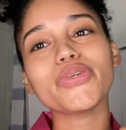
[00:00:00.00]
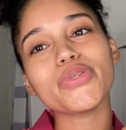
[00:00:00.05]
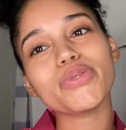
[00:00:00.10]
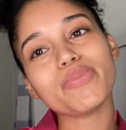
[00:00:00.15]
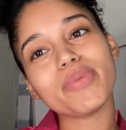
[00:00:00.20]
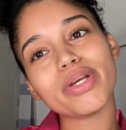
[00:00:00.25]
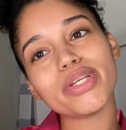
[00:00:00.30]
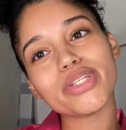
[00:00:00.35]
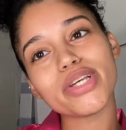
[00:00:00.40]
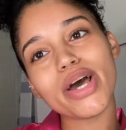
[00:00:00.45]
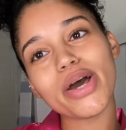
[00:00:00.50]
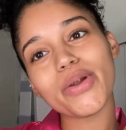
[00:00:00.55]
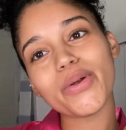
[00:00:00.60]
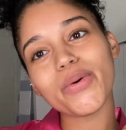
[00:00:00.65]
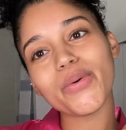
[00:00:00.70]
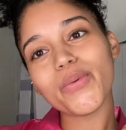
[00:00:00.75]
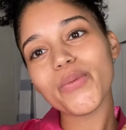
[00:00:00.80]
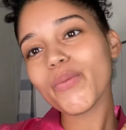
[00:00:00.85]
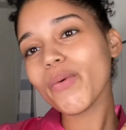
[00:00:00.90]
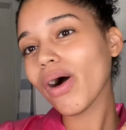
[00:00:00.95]
to my
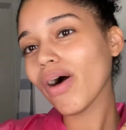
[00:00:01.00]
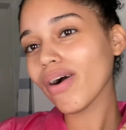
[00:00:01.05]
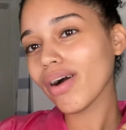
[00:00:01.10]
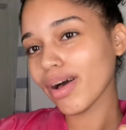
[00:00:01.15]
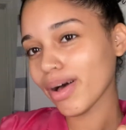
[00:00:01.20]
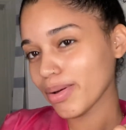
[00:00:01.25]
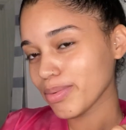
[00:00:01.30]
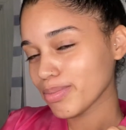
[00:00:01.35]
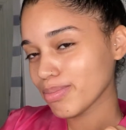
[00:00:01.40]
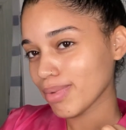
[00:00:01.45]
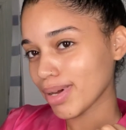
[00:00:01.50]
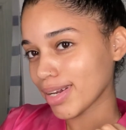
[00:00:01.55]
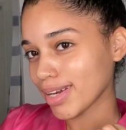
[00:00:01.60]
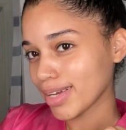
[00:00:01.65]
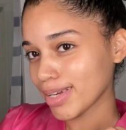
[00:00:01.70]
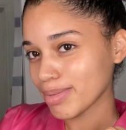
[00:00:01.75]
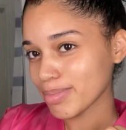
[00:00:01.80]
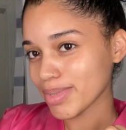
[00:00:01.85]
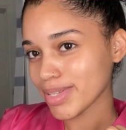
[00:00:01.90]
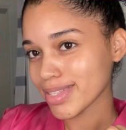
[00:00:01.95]
channel, welcome. My
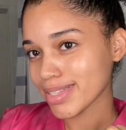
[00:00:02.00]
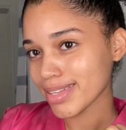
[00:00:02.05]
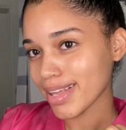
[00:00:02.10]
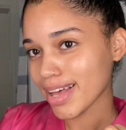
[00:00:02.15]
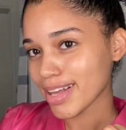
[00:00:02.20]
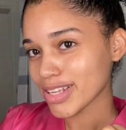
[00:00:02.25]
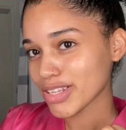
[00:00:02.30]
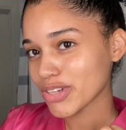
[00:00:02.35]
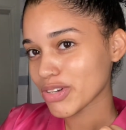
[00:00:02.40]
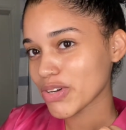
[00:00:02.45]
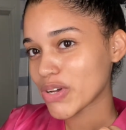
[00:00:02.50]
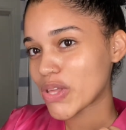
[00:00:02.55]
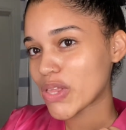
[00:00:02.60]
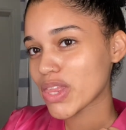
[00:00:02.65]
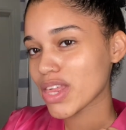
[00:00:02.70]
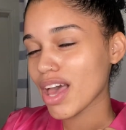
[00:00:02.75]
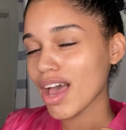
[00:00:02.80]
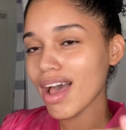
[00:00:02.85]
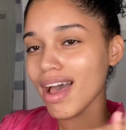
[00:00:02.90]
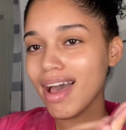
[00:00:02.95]
name is Nazareth,
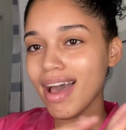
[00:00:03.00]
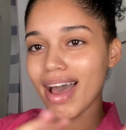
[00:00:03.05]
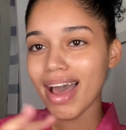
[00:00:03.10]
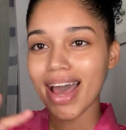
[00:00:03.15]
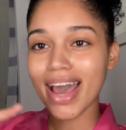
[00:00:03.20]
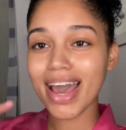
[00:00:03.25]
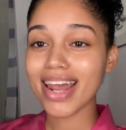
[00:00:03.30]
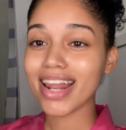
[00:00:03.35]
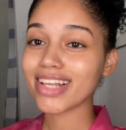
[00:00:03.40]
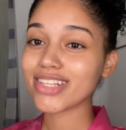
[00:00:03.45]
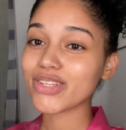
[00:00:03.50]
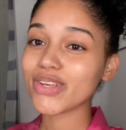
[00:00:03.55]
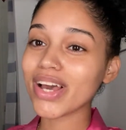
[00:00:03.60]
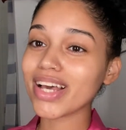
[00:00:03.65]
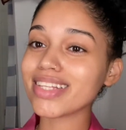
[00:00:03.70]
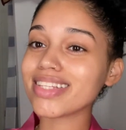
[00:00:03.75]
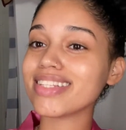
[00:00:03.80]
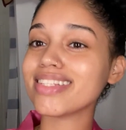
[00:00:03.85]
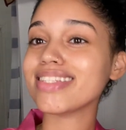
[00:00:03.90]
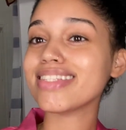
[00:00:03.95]
and as you guys
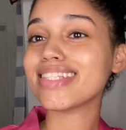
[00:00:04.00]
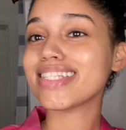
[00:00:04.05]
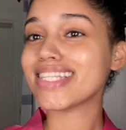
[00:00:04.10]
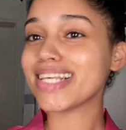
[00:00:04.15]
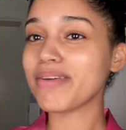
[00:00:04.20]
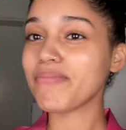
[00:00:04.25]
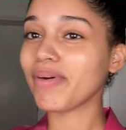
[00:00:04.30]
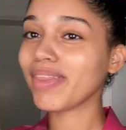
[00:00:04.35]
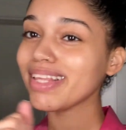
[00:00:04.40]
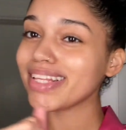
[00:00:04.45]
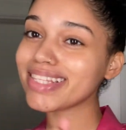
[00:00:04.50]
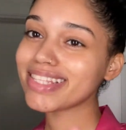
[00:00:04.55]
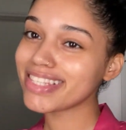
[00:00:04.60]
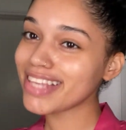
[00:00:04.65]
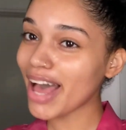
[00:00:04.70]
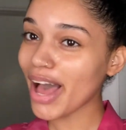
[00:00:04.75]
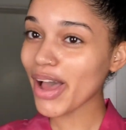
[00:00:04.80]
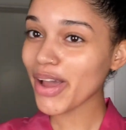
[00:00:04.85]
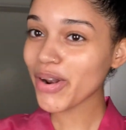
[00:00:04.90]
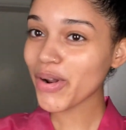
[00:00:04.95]
can see by the
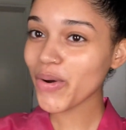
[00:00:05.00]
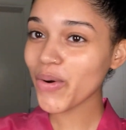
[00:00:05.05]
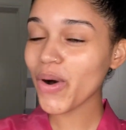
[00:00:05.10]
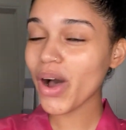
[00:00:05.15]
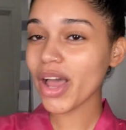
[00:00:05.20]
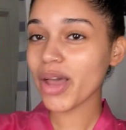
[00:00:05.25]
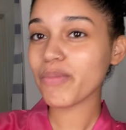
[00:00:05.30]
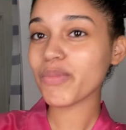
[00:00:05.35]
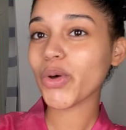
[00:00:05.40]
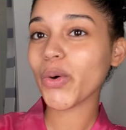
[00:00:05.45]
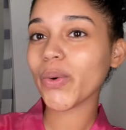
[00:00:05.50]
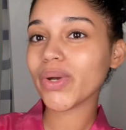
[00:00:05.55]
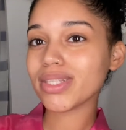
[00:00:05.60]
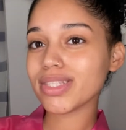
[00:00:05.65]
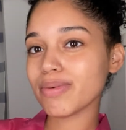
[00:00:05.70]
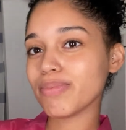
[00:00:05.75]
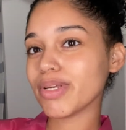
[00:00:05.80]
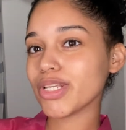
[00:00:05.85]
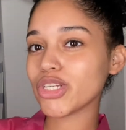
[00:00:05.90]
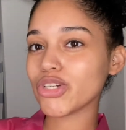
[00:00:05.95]
title, I am going to
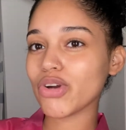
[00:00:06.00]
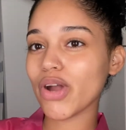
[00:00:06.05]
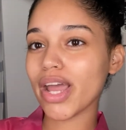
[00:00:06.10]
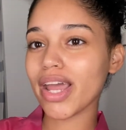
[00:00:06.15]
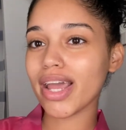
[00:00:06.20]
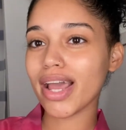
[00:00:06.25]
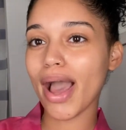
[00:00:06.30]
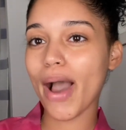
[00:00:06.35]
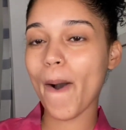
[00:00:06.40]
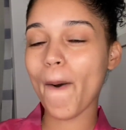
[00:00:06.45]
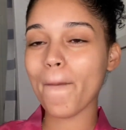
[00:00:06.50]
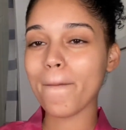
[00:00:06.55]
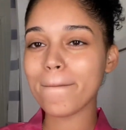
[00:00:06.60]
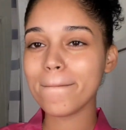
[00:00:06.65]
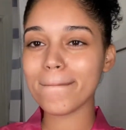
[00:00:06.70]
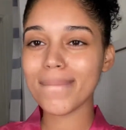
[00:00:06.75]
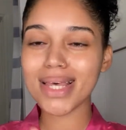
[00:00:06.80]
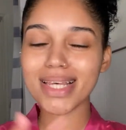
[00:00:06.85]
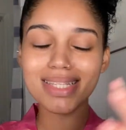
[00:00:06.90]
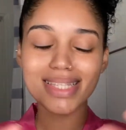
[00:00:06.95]
be trying out
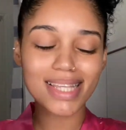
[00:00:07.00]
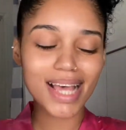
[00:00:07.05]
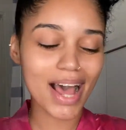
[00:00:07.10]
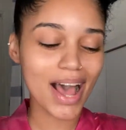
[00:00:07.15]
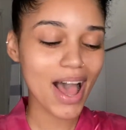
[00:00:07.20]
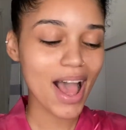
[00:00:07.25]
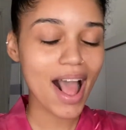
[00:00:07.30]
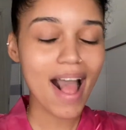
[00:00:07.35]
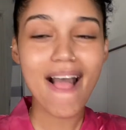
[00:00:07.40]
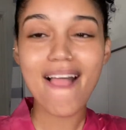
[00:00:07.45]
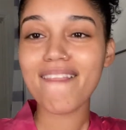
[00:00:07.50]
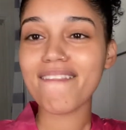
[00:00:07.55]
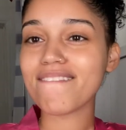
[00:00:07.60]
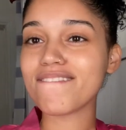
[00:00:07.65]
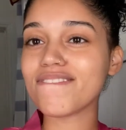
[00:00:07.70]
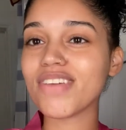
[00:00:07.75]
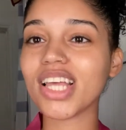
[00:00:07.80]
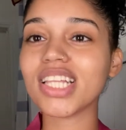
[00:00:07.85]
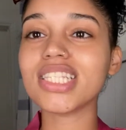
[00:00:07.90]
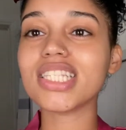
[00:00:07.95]
Miss
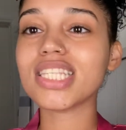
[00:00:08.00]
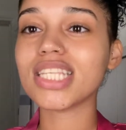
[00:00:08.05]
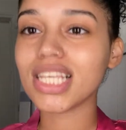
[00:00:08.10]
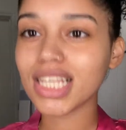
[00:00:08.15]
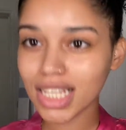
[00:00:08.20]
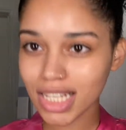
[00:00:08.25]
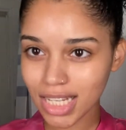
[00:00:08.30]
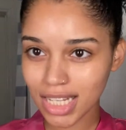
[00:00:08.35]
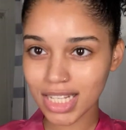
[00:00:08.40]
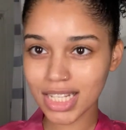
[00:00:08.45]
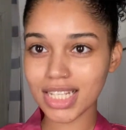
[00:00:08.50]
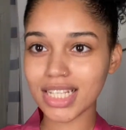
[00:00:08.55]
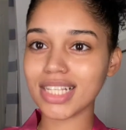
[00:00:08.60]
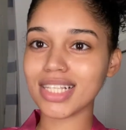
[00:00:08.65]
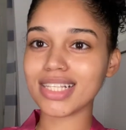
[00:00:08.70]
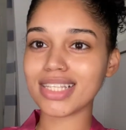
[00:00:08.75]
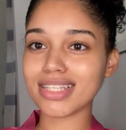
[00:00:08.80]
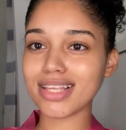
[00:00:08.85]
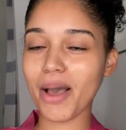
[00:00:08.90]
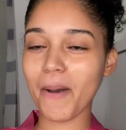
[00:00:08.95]

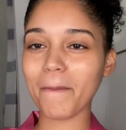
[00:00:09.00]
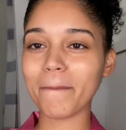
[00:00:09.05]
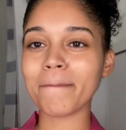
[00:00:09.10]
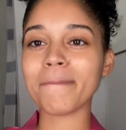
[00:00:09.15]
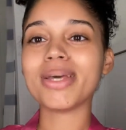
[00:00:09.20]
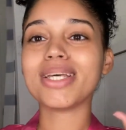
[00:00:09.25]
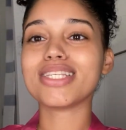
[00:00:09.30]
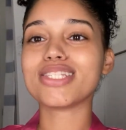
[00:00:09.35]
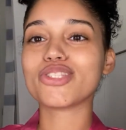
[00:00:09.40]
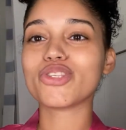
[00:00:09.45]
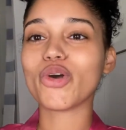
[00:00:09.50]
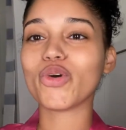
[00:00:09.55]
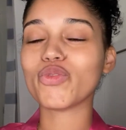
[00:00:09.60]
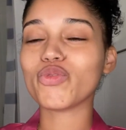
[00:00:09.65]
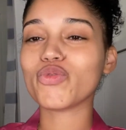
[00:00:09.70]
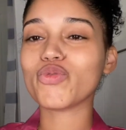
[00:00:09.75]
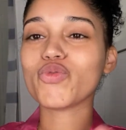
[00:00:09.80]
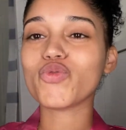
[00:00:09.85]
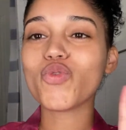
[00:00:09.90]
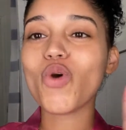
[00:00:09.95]
Fenty's, Miss
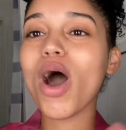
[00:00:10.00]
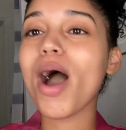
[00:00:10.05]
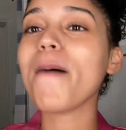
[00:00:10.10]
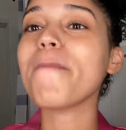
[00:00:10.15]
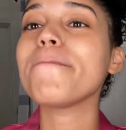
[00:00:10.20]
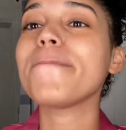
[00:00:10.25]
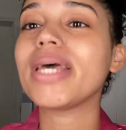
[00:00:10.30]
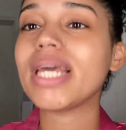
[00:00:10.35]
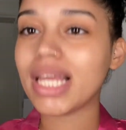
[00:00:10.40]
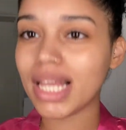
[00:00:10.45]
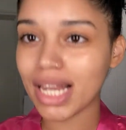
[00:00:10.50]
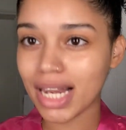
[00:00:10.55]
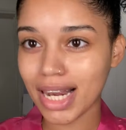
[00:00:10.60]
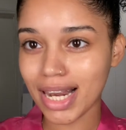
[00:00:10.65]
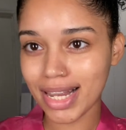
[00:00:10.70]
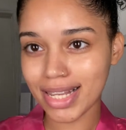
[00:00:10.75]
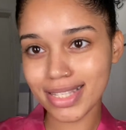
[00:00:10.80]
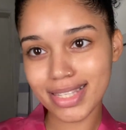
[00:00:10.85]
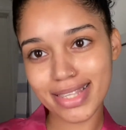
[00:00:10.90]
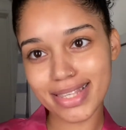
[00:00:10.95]

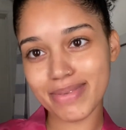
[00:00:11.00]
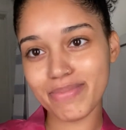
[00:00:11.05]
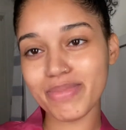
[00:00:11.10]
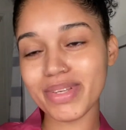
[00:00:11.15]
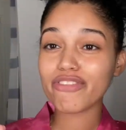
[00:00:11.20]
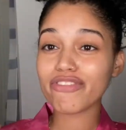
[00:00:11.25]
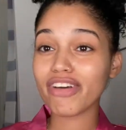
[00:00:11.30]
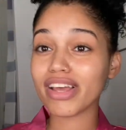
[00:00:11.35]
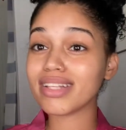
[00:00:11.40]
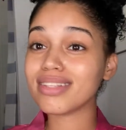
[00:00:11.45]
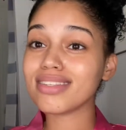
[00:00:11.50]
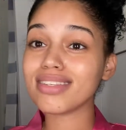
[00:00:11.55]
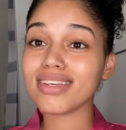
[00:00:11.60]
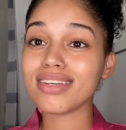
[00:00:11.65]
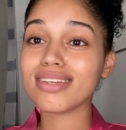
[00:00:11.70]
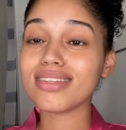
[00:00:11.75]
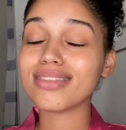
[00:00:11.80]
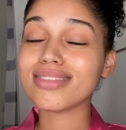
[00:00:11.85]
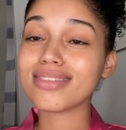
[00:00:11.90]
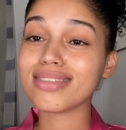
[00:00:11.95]
Robin's, Miss
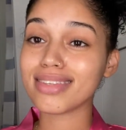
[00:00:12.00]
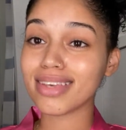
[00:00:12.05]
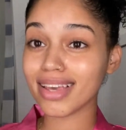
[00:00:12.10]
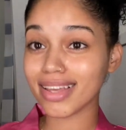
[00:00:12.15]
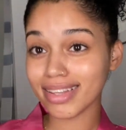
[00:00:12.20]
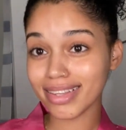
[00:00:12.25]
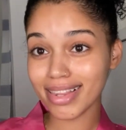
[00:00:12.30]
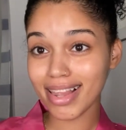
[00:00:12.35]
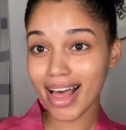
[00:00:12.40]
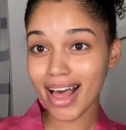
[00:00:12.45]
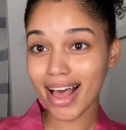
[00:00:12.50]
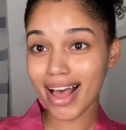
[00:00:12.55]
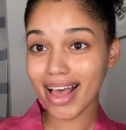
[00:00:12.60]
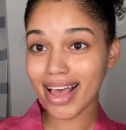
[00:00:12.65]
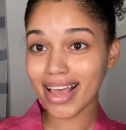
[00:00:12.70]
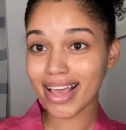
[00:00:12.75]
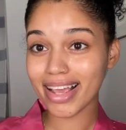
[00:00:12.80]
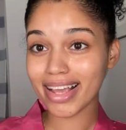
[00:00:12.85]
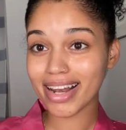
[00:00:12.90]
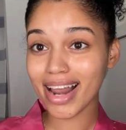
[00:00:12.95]
Fenty skin
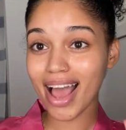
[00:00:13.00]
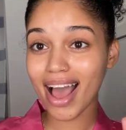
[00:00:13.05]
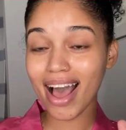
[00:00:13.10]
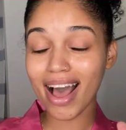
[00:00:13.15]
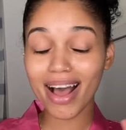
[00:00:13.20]
line.